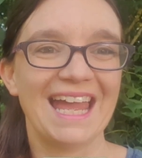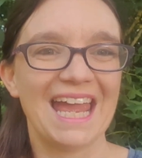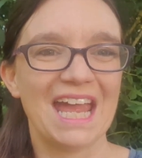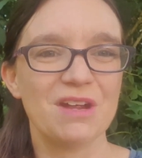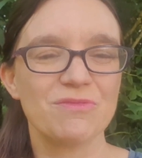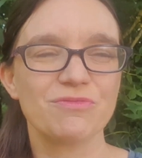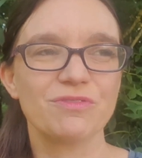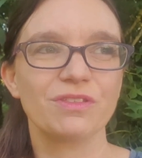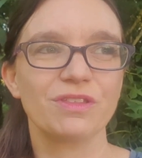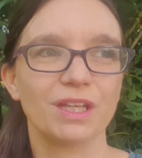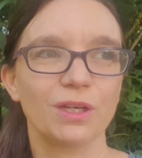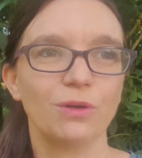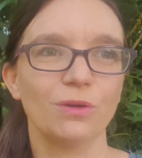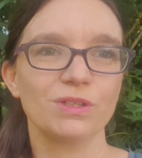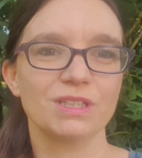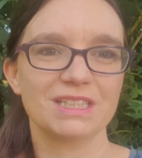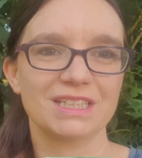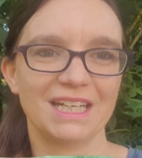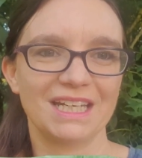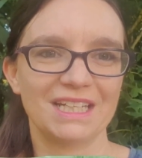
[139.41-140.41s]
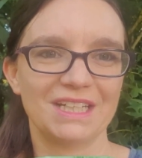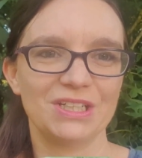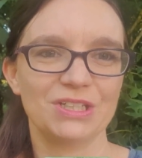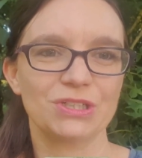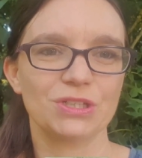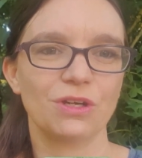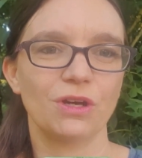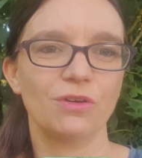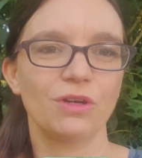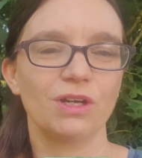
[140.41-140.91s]
Everything on
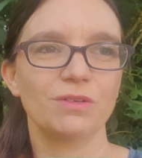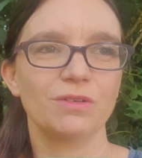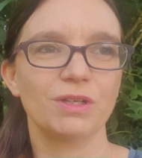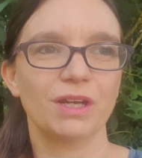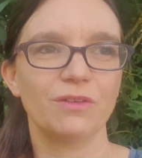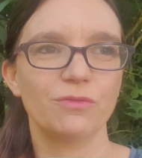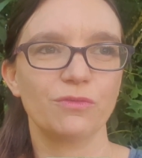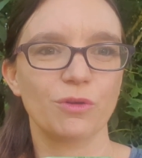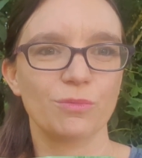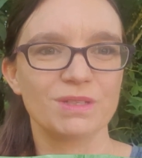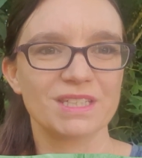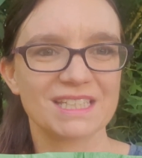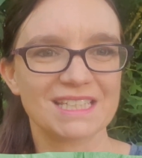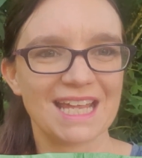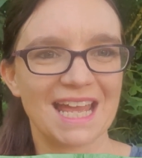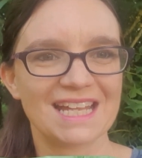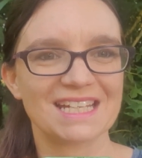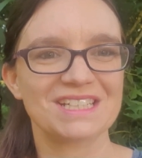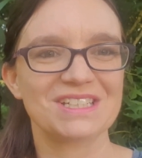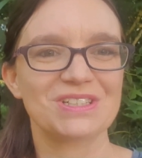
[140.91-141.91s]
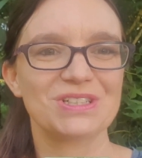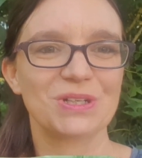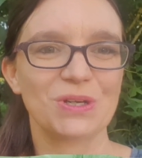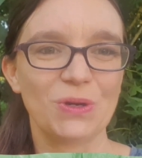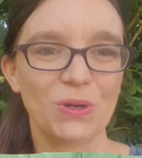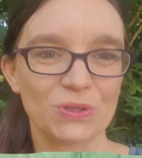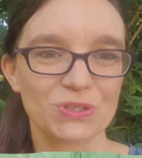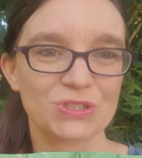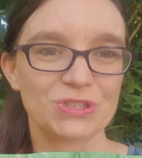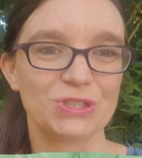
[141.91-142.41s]
stage, from set to
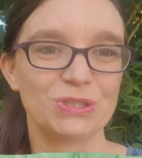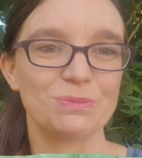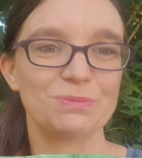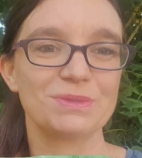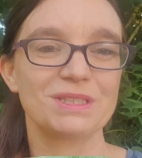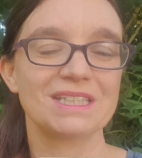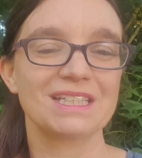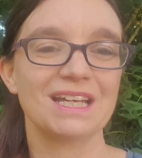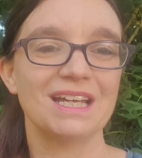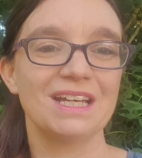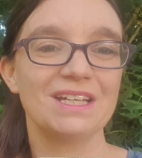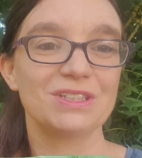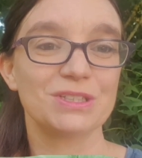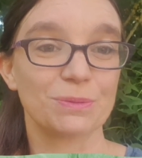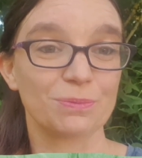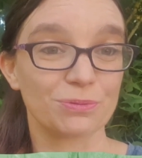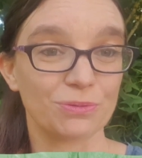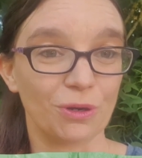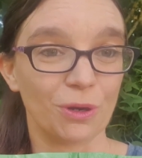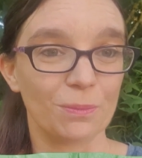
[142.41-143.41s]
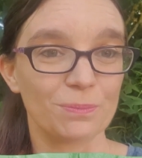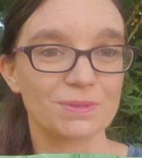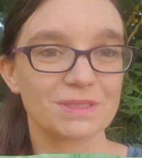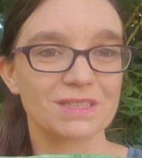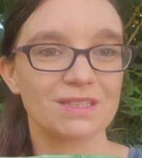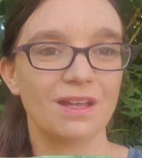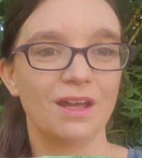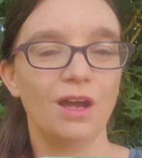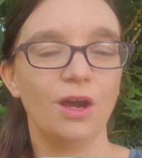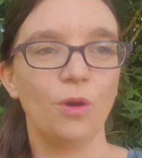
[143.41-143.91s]
costumes to
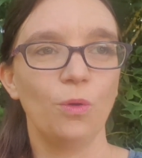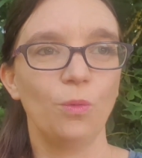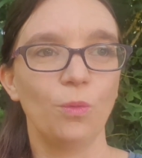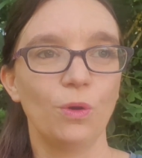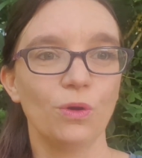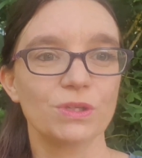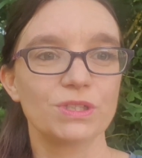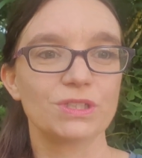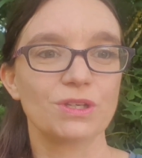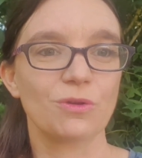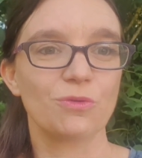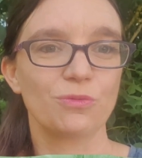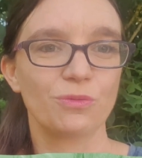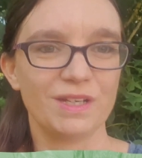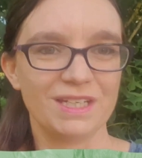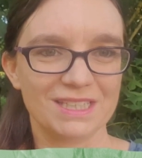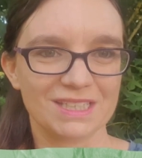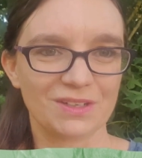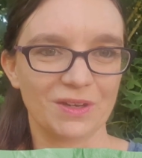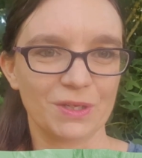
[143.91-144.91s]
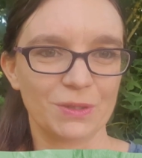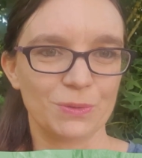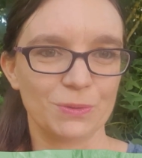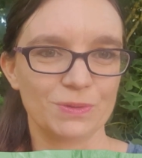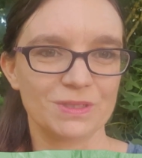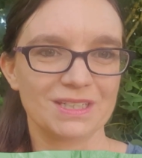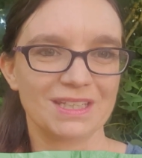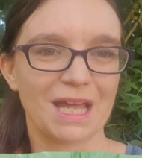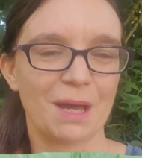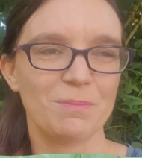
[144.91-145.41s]
props, was
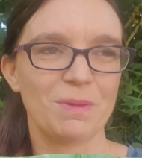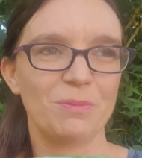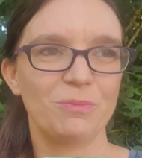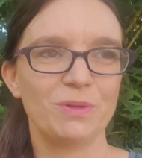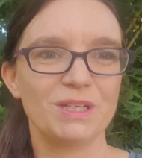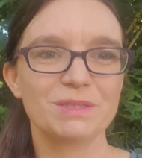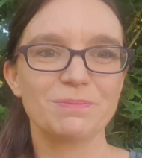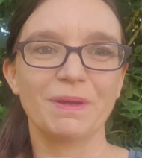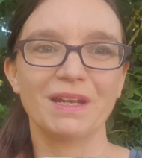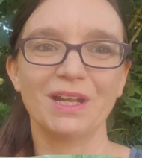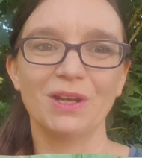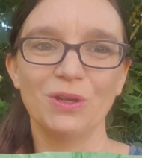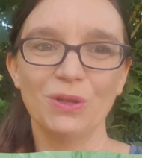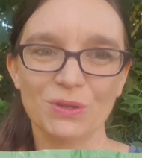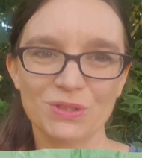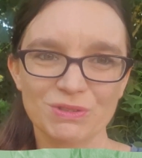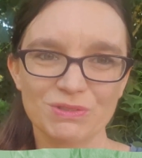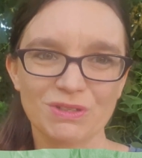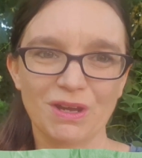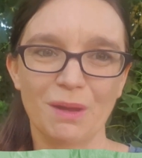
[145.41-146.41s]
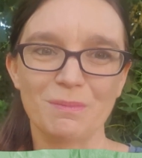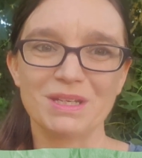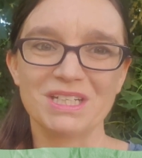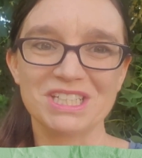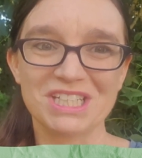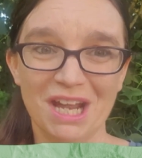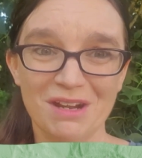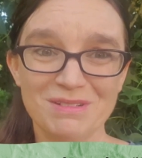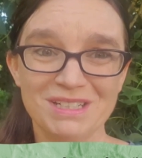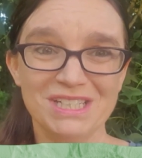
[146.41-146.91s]
recycled. That meant we spent a lot of time in
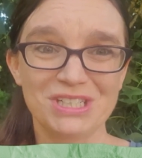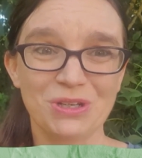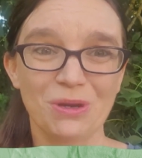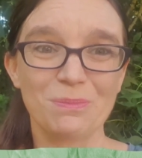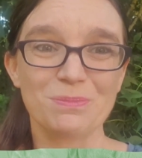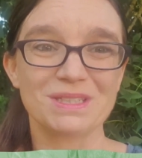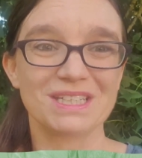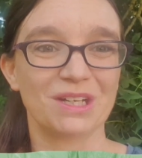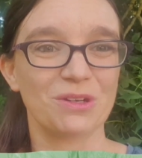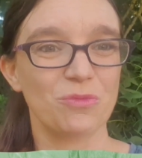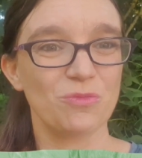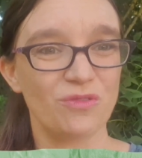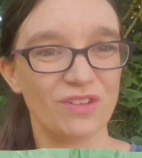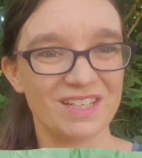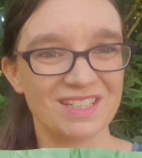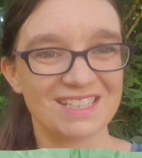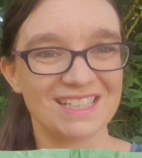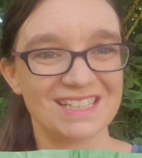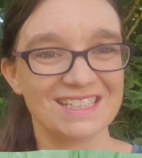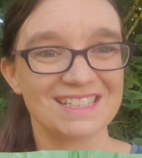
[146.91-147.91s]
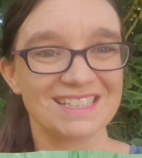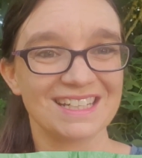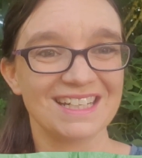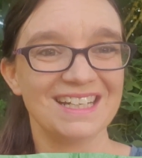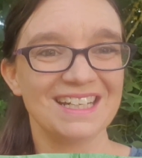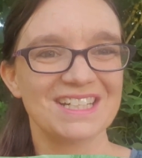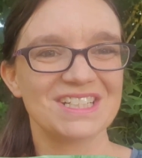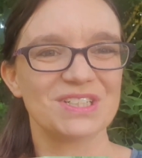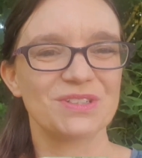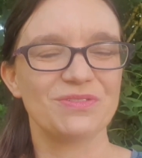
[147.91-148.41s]
charity shops and on Vinted
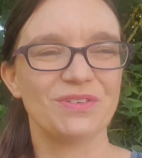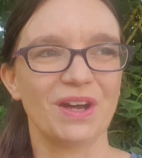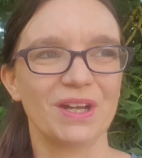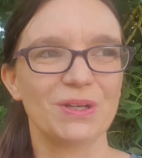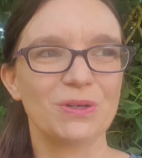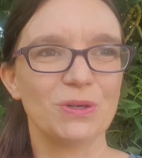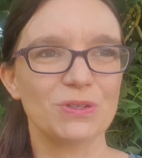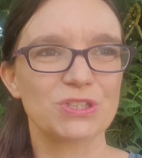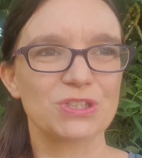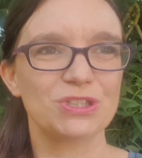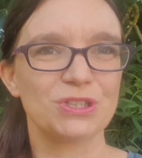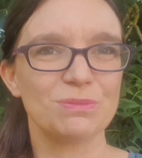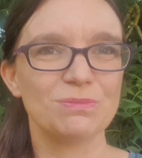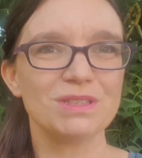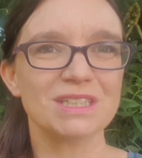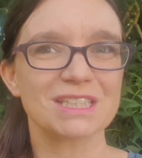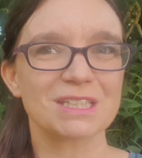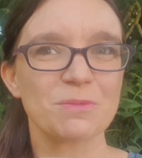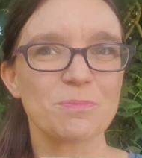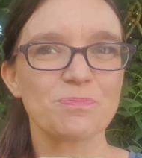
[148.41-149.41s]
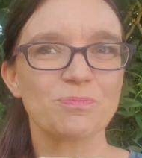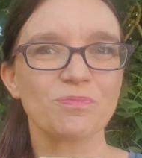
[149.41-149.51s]
to find costumes.